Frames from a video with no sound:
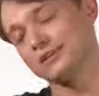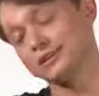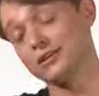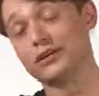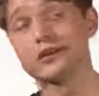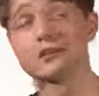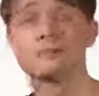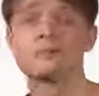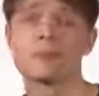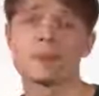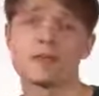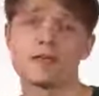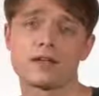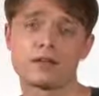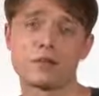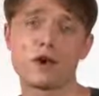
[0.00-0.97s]
Look,
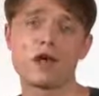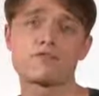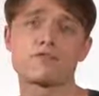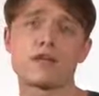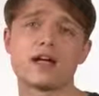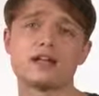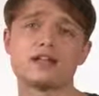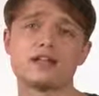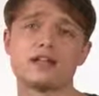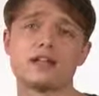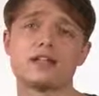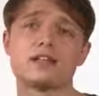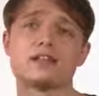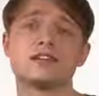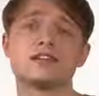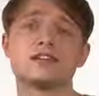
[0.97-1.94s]
quite
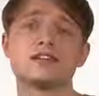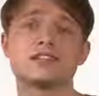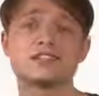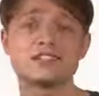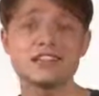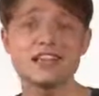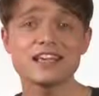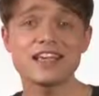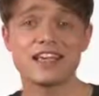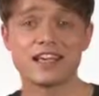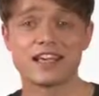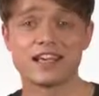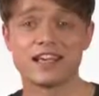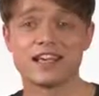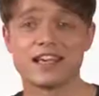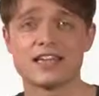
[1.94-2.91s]
frankly,
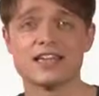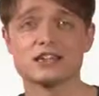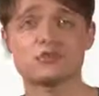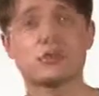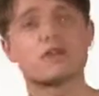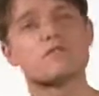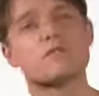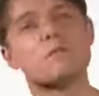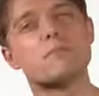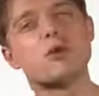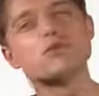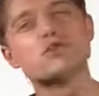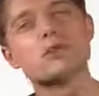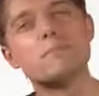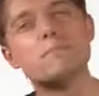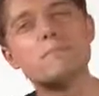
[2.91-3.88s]
singing is one of the
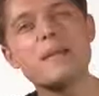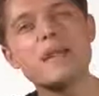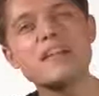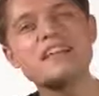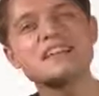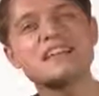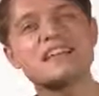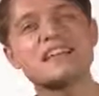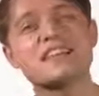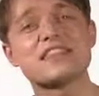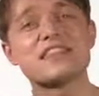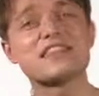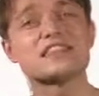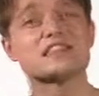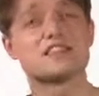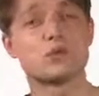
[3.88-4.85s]
most amazing
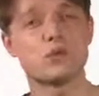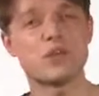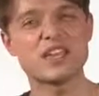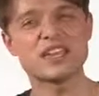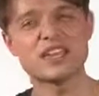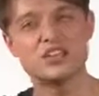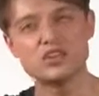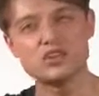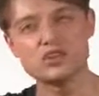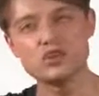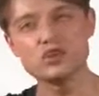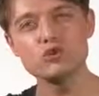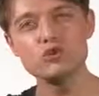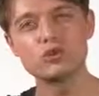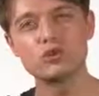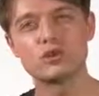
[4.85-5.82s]
things that we can
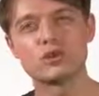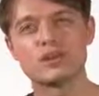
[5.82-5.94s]
do.